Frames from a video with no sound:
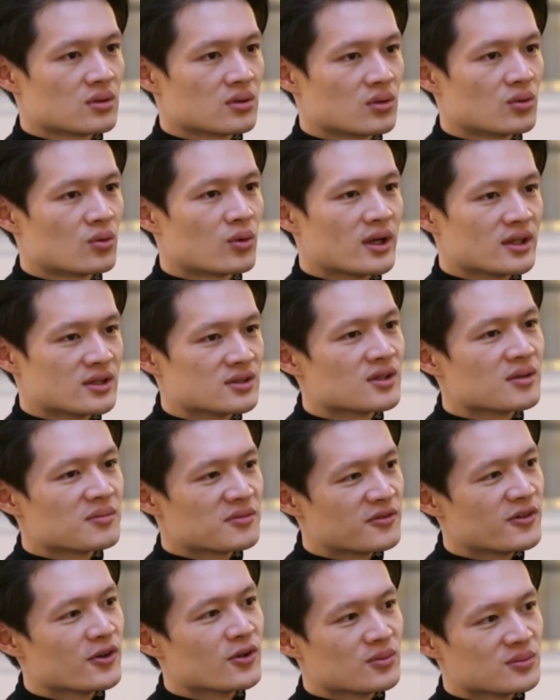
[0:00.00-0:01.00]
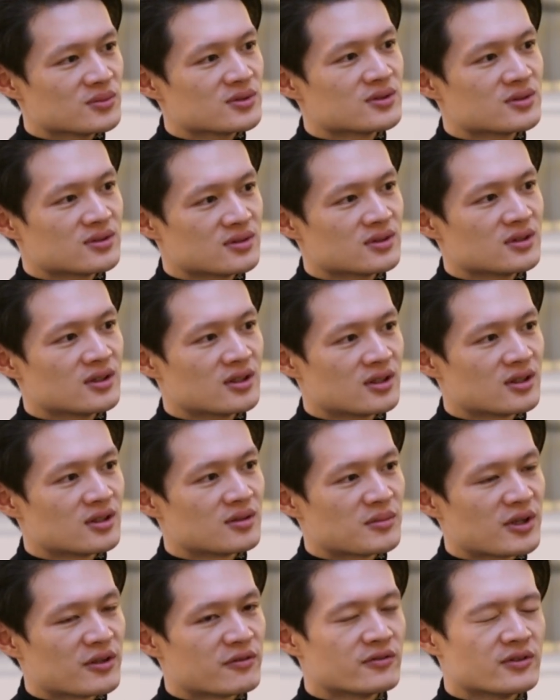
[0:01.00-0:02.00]
quite some films. Yeah.
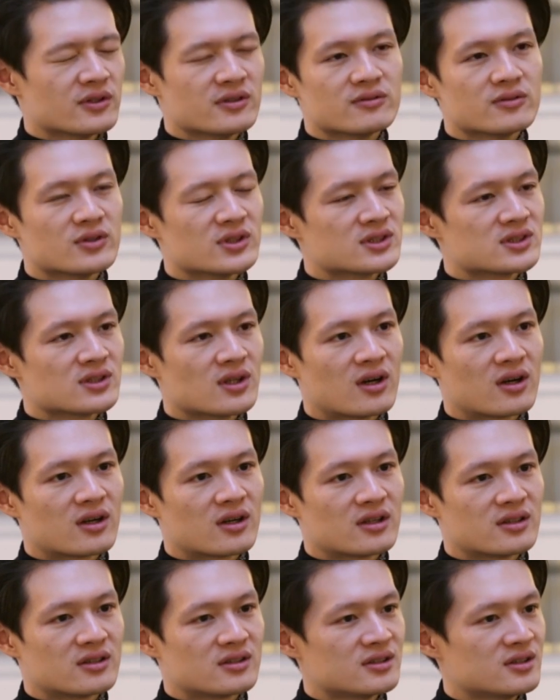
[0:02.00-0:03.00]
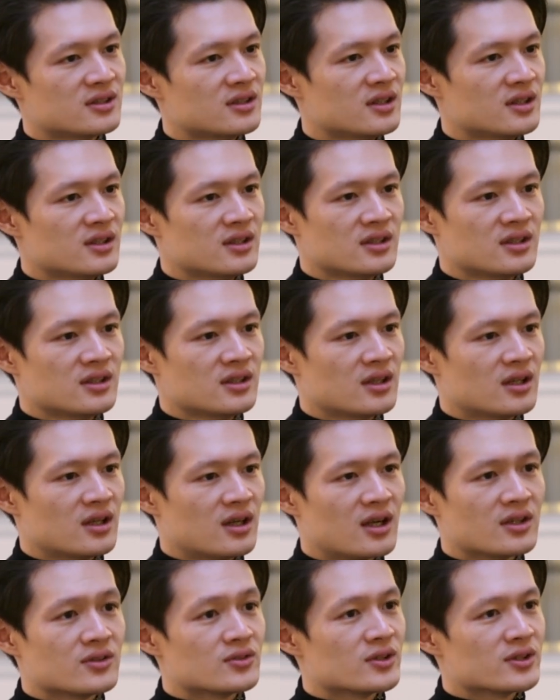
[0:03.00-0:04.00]
My favorites are
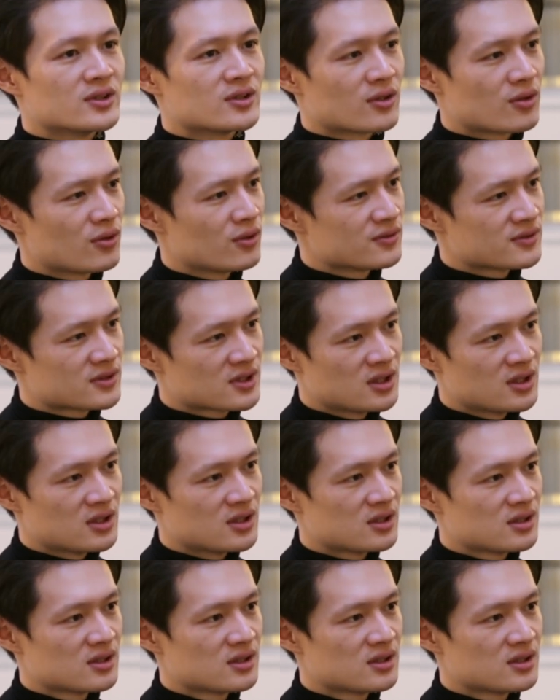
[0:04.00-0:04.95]
Andrei Tarkovsky,